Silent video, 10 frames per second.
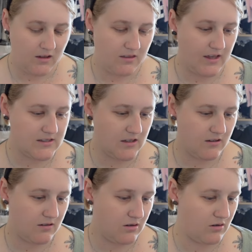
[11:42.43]
These
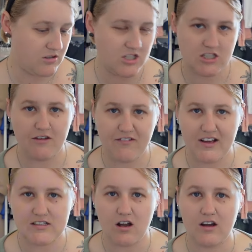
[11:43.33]
are just the
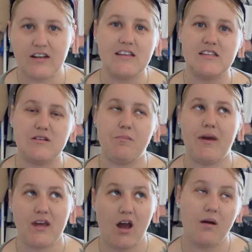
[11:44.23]
things that I needed to
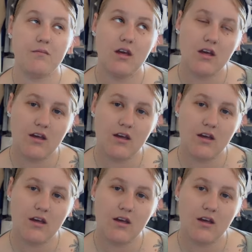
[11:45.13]
pick up.